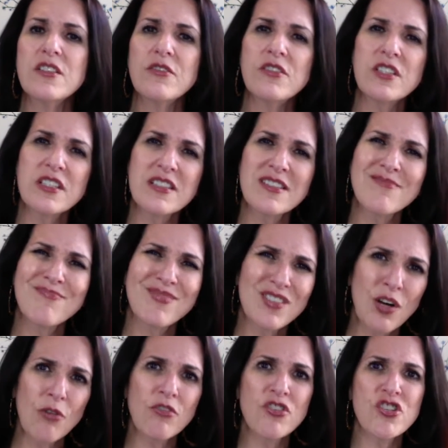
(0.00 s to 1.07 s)
So just
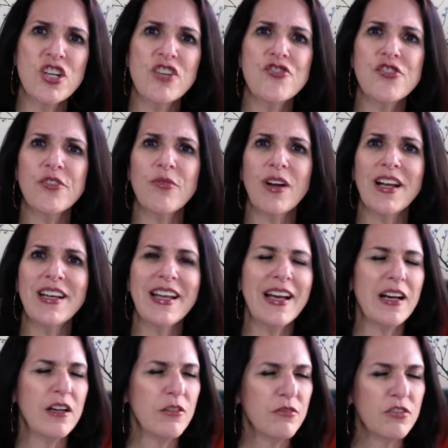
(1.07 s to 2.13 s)
don't judge it right
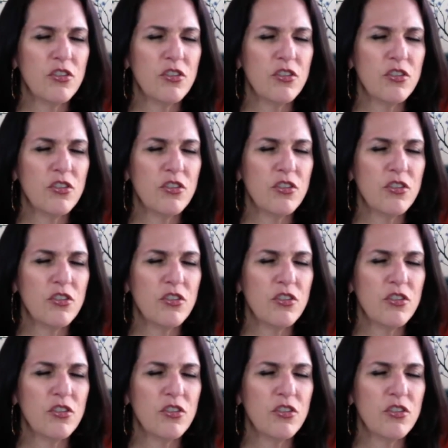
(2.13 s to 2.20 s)
now.